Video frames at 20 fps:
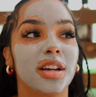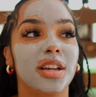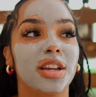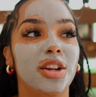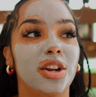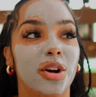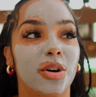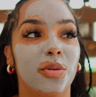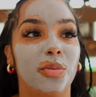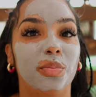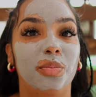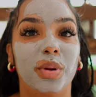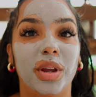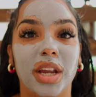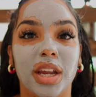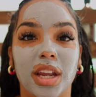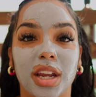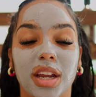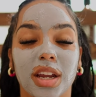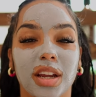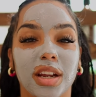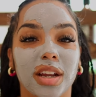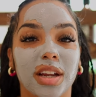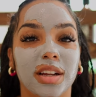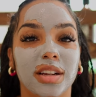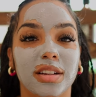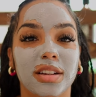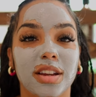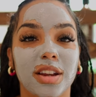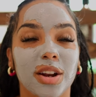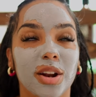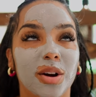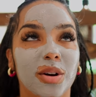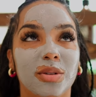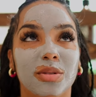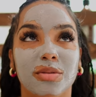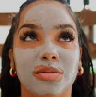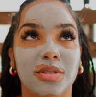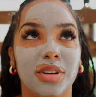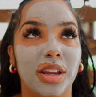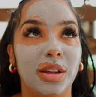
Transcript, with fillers: you know, being, you know,